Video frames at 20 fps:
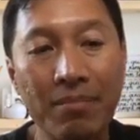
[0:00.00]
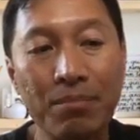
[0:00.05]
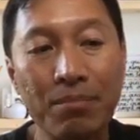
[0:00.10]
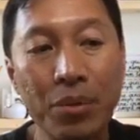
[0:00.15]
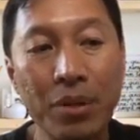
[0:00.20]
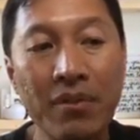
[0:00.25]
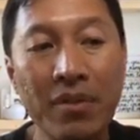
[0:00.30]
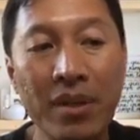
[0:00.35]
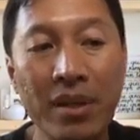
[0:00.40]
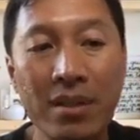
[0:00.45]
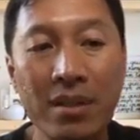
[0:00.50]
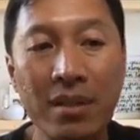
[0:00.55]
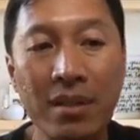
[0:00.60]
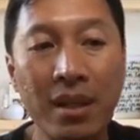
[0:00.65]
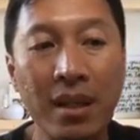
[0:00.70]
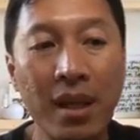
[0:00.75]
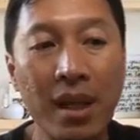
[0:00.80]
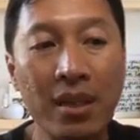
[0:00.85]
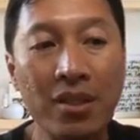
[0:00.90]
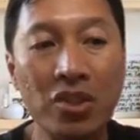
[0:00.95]

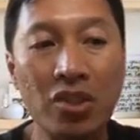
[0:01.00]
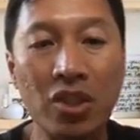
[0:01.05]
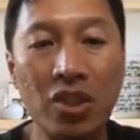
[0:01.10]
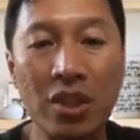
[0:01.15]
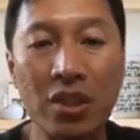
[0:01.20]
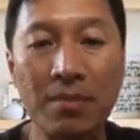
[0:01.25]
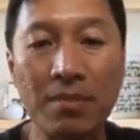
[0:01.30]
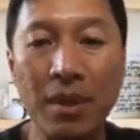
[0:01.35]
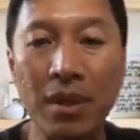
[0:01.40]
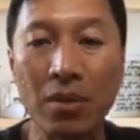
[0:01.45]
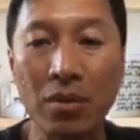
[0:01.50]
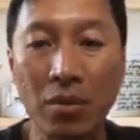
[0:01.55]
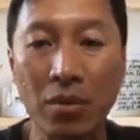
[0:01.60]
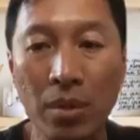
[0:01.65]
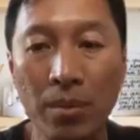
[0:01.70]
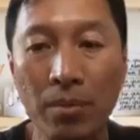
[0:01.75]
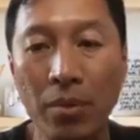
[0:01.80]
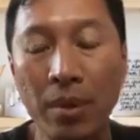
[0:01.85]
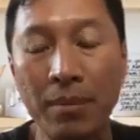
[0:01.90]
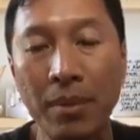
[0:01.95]
Previously, it's just been a
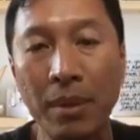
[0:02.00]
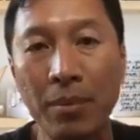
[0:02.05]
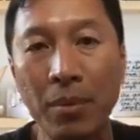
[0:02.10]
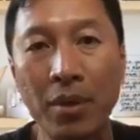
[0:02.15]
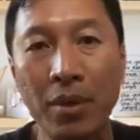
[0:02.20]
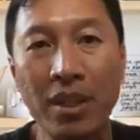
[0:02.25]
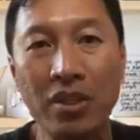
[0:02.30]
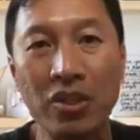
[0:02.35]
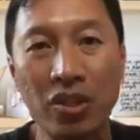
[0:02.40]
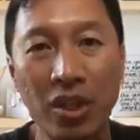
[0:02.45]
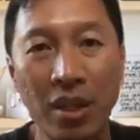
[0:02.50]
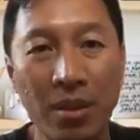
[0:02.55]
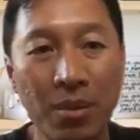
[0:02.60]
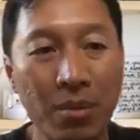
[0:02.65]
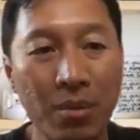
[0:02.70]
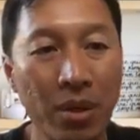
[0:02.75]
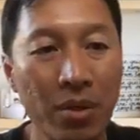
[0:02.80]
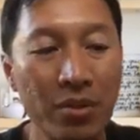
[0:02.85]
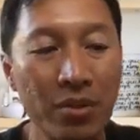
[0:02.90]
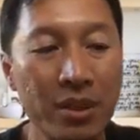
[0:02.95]
group where people can share
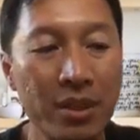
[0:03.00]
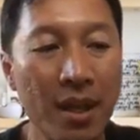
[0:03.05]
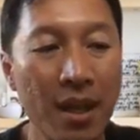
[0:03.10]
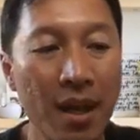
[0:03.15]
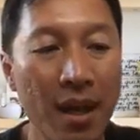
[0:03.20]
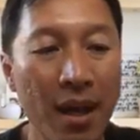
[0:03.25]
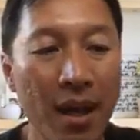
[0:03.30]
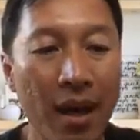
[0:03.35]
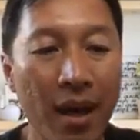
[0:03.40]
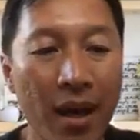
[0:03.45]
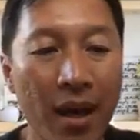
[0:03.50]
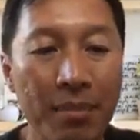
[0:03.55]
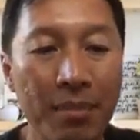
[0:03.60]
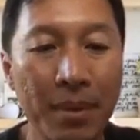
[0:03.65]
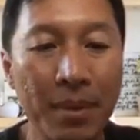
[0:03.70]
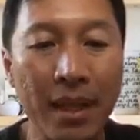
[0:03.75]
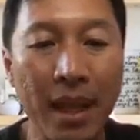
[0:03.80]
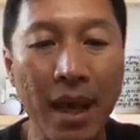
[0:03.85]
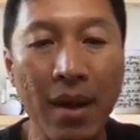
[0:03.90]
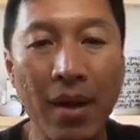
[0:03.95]
quotes. But
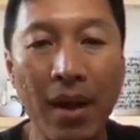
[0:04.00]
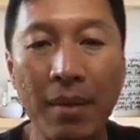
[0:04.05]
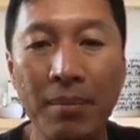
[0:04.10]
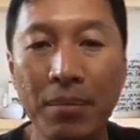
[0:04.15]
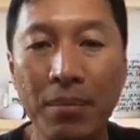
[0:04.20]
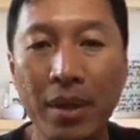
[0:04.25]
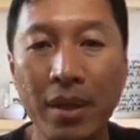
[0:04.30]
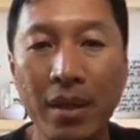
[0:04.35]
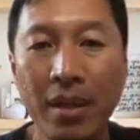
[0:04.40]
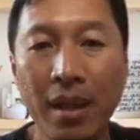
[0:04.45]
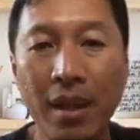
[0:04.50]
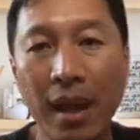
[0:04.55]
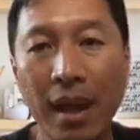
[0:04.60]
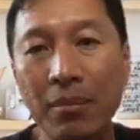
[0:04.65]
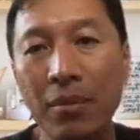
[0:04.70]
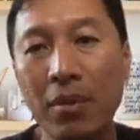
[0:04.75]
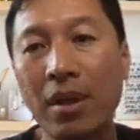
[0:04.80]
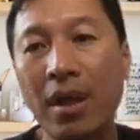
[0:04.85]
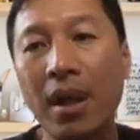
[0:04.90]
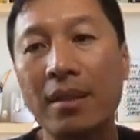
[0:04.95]
now I'm putting a lot
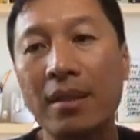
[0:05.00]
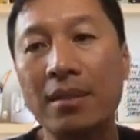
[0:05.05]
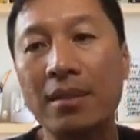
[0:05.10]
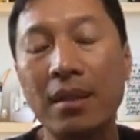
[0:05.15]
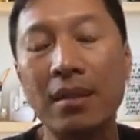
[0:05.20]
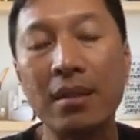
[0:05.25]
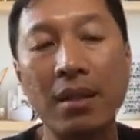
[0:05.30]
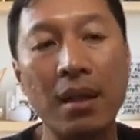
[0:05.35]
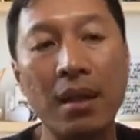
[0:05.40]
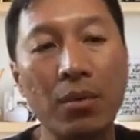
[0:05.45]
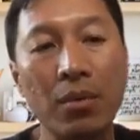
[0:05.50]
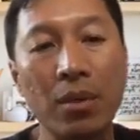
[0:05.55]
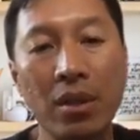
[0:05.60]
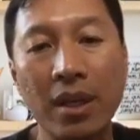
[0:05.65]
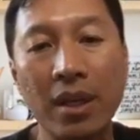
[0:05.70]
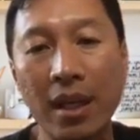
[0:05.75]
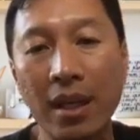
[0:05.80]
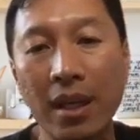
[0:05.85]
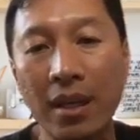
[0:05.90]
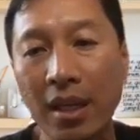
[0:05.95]
more content there. We're
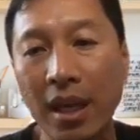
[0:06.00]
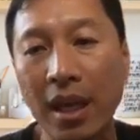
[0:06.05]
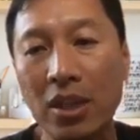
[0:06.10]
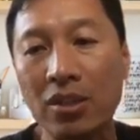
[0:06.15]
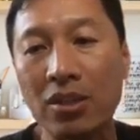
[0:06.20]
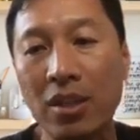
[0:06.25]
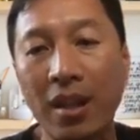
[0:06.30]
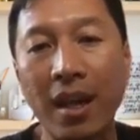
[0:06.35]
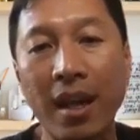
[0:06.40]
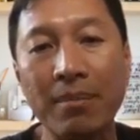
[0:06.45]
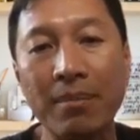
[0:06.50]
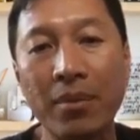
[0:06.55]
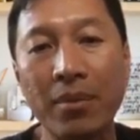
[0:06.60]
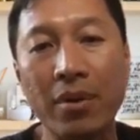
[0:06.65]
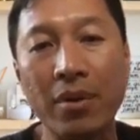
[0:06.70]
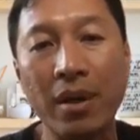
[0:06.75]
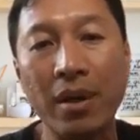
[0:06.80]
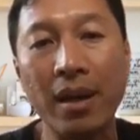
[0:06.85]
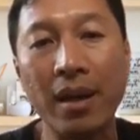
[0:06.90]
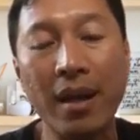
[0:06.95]
going to engage a lot
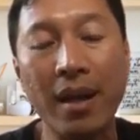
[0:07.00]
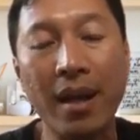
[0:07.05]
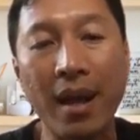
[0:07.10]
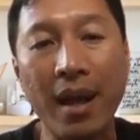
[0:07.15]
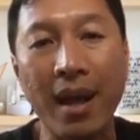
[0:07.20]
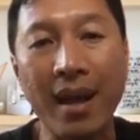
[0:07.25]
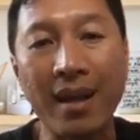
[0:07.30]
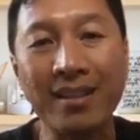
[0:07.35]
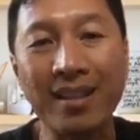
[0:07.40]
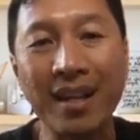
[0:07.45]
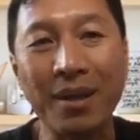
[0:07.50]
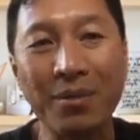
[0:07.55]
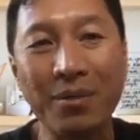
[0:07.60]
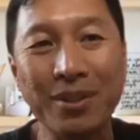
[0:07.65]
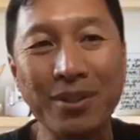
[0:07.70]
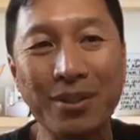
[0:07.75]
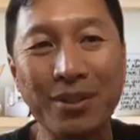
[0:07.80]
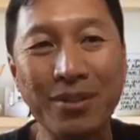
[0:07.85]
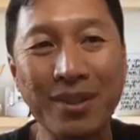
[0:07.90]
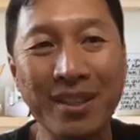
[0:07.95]
more, and we're
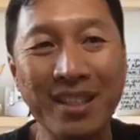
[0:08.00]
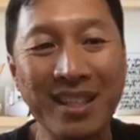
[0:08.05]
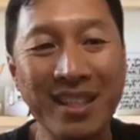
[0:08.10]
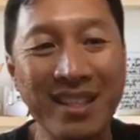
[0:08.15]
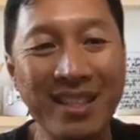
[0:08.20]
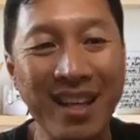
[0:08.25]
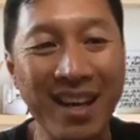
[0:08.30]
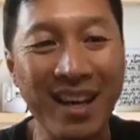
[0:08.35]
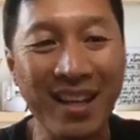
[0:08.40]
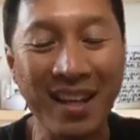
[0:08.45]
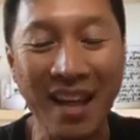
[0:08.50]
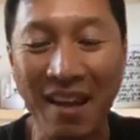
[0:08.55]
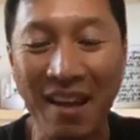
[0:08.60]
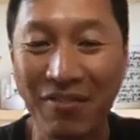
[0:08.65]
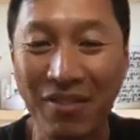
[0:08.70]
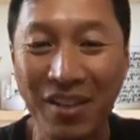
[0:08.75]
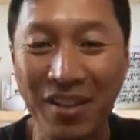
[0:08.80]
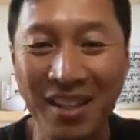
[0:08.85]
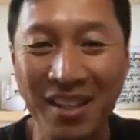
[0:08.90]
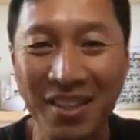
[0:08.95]
doing these live
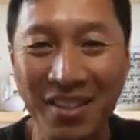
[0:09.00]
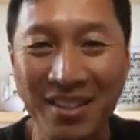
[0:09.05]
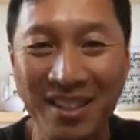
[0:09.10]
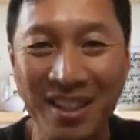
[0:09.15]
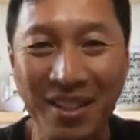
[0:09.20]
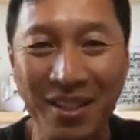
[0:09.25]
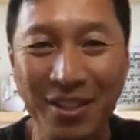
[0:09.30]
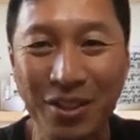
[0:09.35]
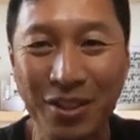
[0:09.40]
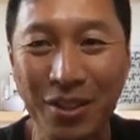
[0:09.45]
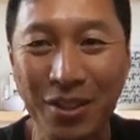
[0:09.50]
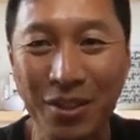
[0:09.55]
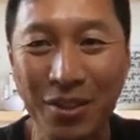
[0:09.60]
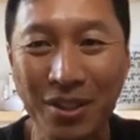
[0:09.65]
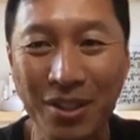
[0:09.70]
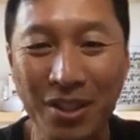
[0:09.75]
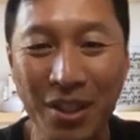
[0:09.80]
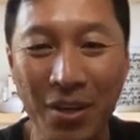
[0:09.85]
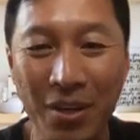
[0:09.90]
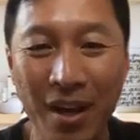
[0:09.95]
videos there too.
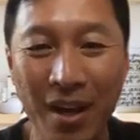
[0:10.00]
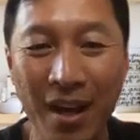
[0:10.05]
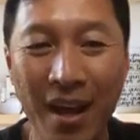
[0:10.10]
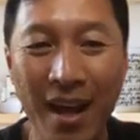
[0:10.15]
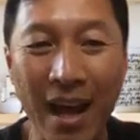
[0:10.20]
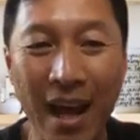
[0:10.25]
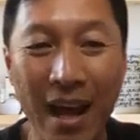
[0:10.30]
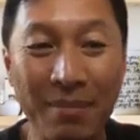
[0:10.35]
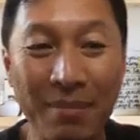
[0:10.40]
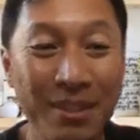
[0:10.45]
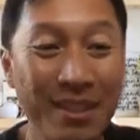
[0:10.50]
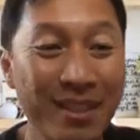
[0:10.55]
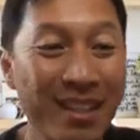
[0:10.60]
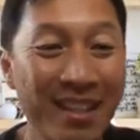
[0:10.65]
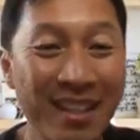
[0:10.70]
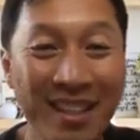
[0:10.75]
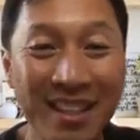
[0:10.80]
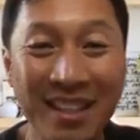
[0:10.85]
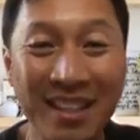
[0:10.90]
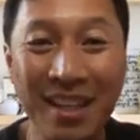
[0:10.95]
So I'm just going
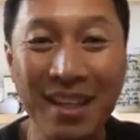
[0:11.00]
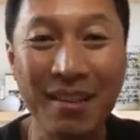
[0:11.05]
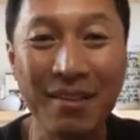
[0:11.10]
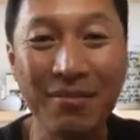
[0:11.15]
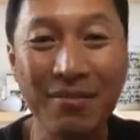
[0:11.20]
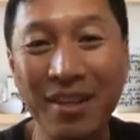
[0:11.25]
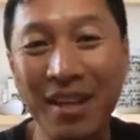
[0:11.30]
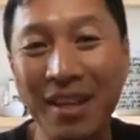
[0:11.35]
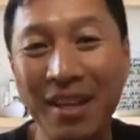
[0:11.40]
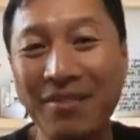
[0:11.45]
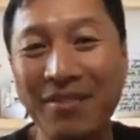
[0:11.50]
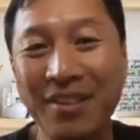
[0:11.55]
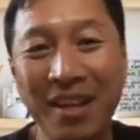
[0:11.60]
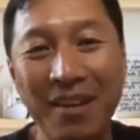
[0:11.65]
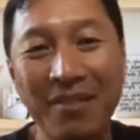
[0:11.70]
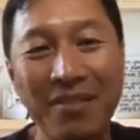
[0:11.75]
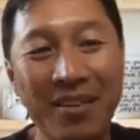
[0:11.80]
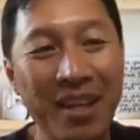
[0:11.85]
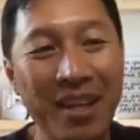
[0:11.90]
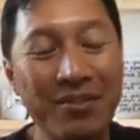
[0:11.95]
to give
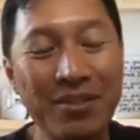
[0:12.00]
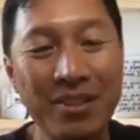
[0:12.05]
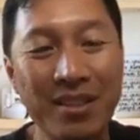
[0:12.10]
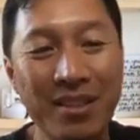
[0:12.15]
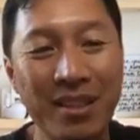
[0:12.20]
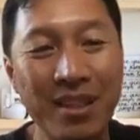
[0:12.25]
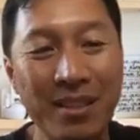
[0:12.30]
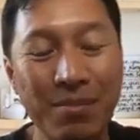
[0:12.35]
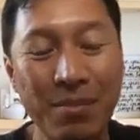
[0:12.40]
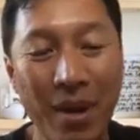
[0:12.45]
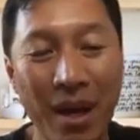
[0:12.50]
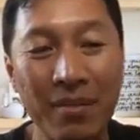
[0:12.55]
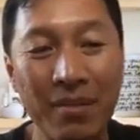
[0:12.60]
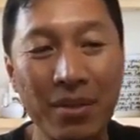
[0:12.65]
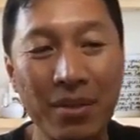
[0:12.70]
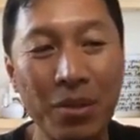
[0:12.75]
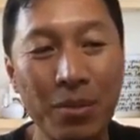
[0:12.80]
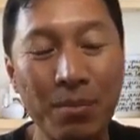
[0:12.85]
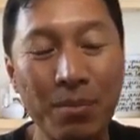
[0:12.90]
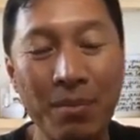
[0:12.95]
to this private
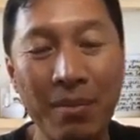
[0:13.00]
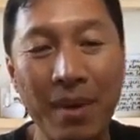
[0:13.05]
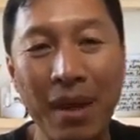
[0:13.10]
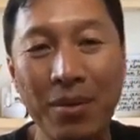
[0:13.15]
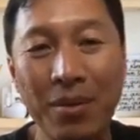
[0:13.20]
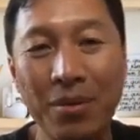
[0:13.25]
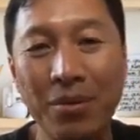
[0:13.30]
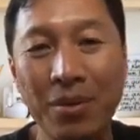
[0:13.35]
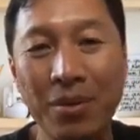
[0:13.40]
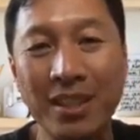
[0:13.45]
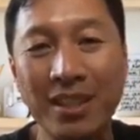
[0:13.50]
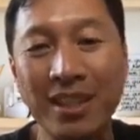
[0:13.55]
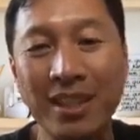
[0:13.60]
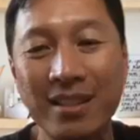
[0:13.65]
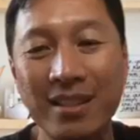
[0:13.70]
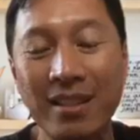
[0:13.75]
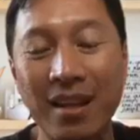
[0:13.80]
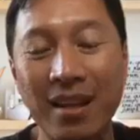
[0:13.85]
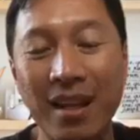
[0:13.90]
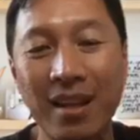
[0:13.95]
group of mine who are
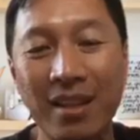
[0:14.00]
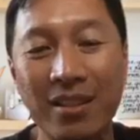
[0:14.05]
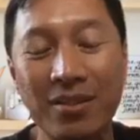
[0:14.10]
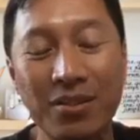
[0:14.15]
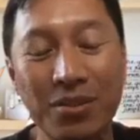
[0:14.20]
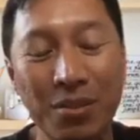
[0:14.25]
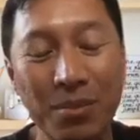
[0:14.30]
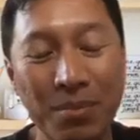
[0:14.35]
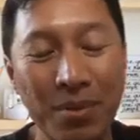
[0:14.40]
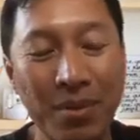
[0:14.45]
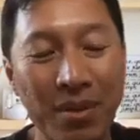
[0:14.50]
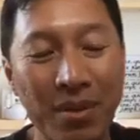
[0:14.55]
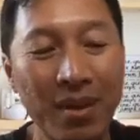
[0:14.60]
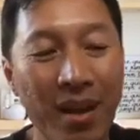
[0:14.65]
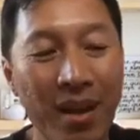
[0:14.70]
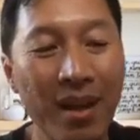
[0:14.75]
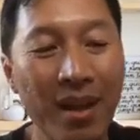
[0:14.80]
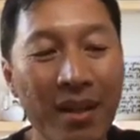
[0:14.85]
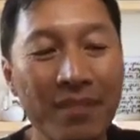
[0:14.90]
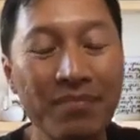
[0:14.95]
just super
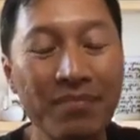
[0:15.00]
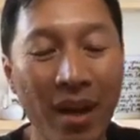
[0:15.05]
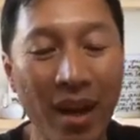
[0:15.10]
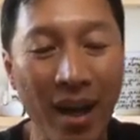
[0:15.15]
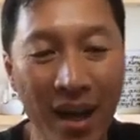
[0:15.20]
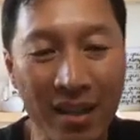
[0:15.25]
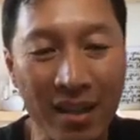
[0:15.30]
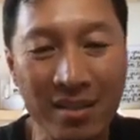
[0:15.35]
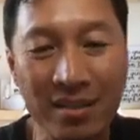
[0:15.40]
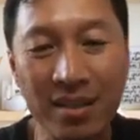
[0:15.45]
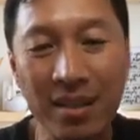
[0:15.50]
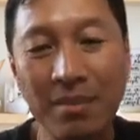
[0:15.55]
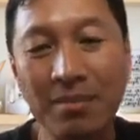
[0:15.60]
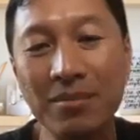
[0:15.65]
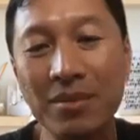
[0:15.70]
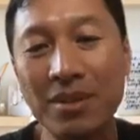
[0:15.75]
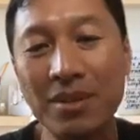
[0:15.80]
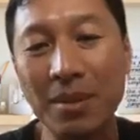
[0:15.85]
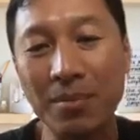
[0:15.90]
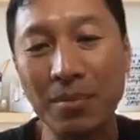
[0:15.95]
awesome,
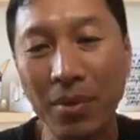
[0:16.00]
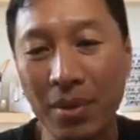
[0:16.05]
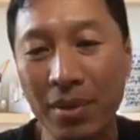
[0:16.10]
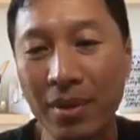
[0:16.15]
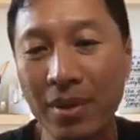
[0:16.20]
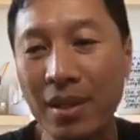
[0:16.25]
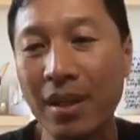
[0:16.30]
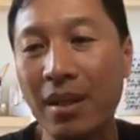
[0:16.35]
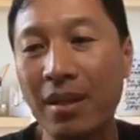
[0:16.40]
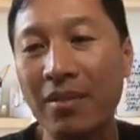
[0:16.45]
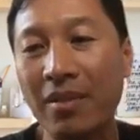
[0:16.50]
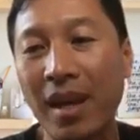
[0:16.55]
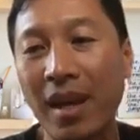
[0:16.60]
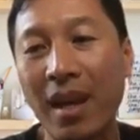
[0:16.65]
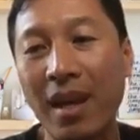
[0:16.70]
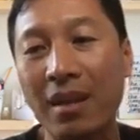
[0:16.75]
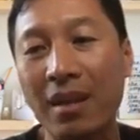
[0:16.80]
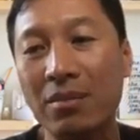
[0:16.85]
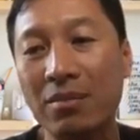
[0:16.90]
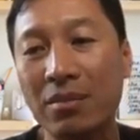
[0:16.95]
supportive,
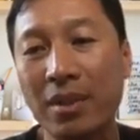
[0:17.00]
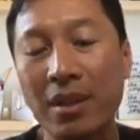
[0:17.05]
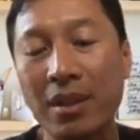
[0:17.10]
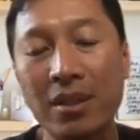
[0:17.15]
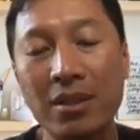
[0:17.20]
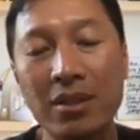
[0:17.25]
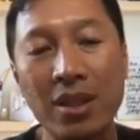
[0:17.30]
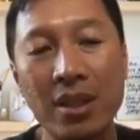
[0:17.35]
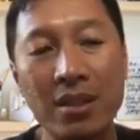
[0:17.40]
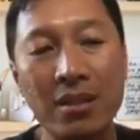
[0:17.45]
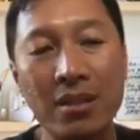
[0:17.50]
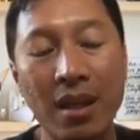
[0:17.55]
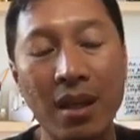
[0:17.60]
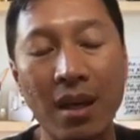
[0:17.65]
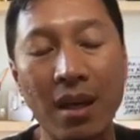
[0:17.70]
and really just